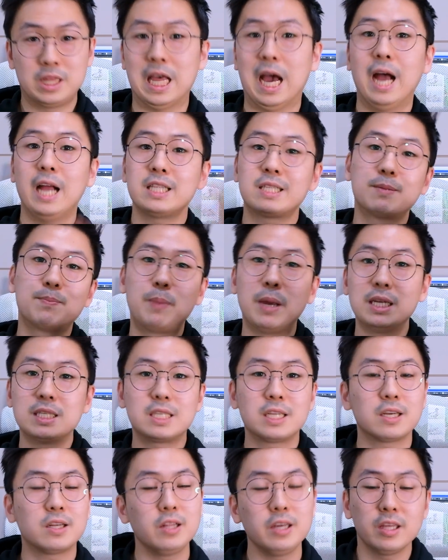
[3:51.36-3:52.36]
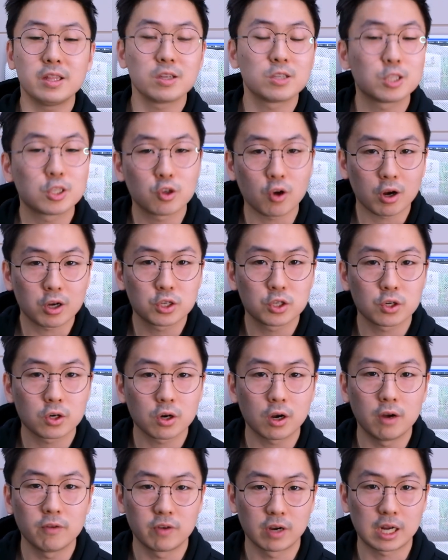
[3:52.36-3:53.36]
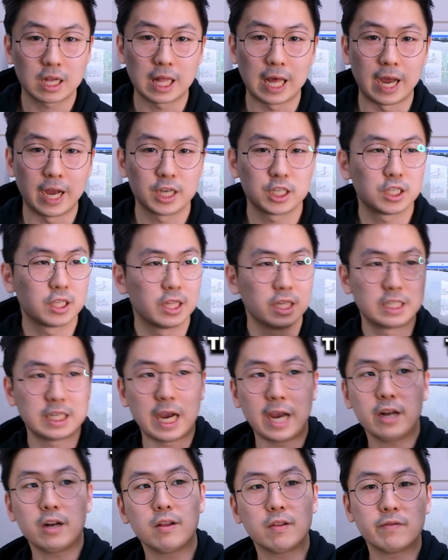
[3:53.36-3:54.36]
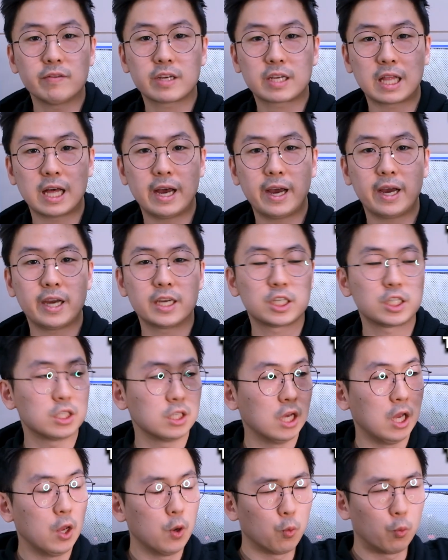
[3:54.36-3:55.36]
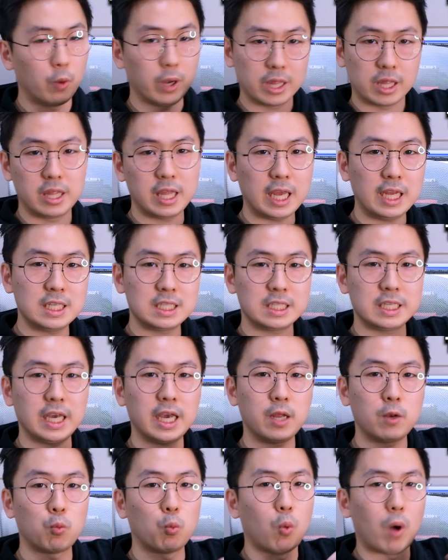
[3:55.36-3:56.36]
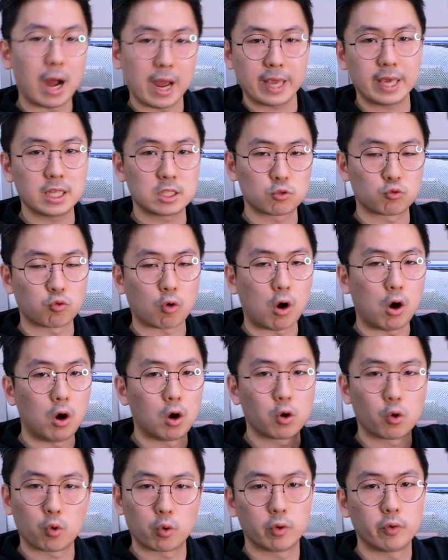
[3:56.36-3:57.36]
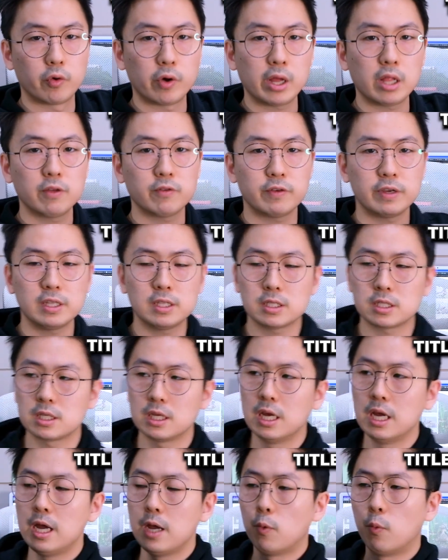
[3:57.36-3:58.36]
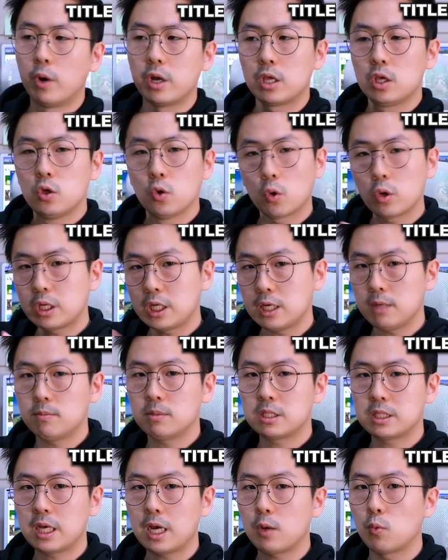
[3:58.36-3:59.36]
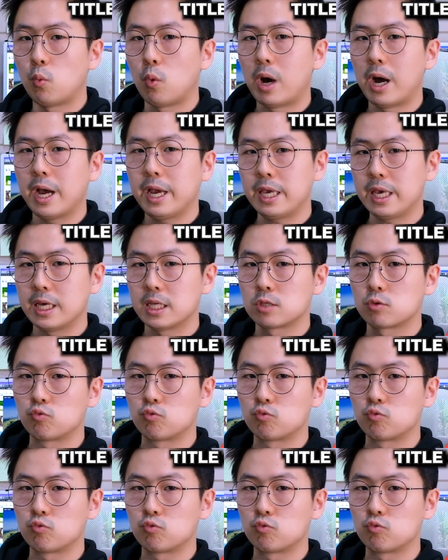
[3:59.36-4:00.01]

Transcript: that's basically the structure of a clash. The title of the clash, what they said, why it's wrong or irrelevant, what your team said, why it's